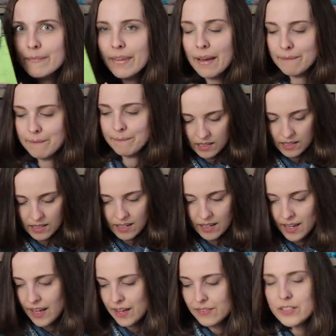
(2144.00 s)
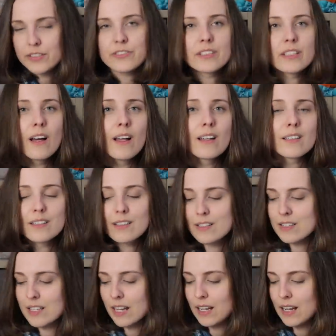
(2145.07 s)
Yeah. And I have different
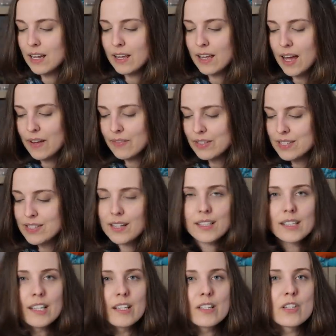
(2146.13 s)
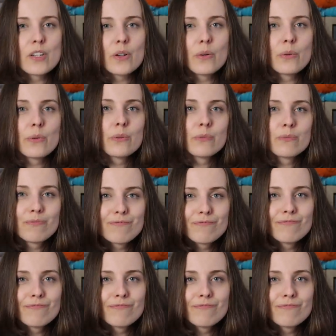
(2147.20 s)
colors and I haven't started yet, so